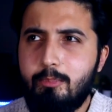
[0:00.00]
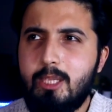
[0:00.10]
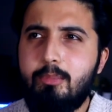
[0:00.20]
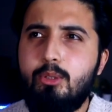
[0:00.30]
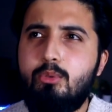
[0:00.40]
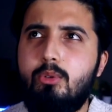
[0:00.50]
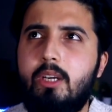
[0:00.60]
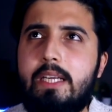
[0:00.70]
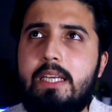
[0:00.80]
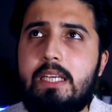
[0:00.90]
people who
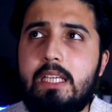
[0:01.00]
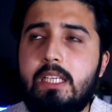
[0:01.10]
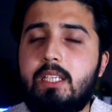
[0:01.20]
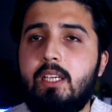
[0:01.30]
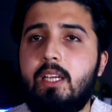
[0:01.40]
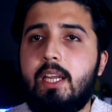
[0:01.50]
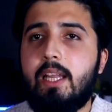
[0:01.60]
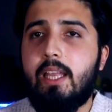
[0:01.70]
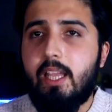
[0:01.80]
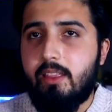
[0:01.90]
are in need
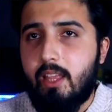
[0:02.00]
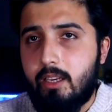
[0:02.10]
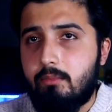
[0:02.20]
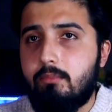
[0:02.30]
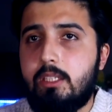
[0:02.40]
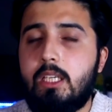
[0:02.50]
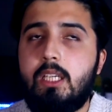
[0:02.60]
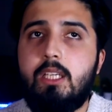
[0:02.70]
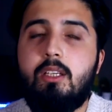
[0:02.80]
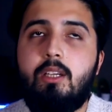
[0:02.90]
get that
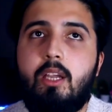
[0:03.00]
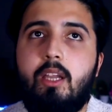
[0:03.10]
need